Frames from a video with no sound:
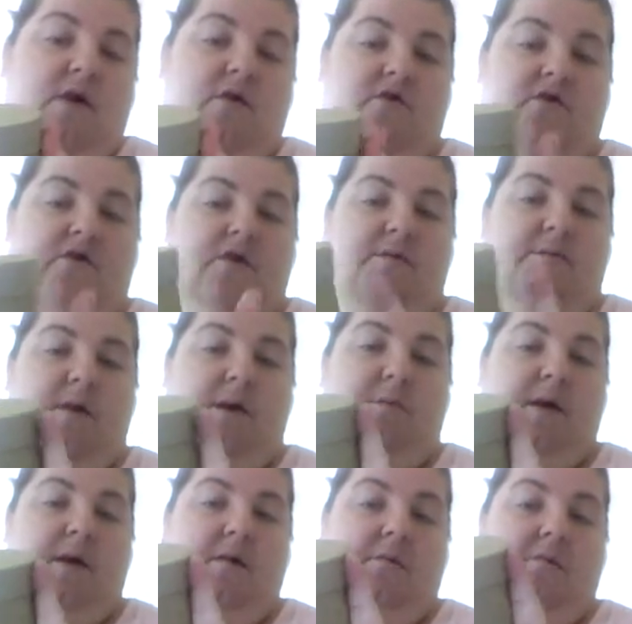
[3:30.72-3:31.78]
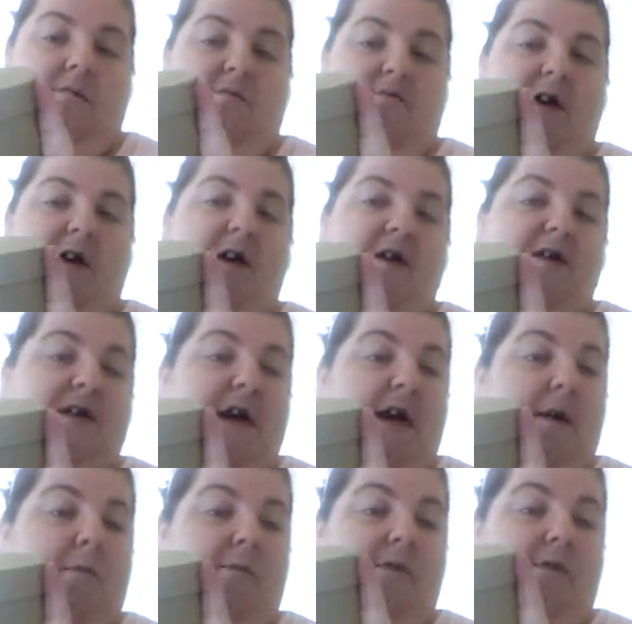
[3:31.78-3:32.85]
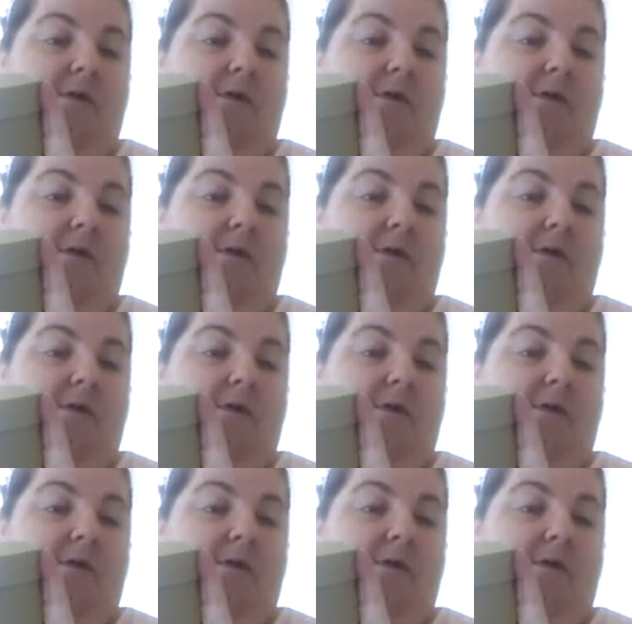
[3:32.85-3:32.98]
is just maybe finger depth,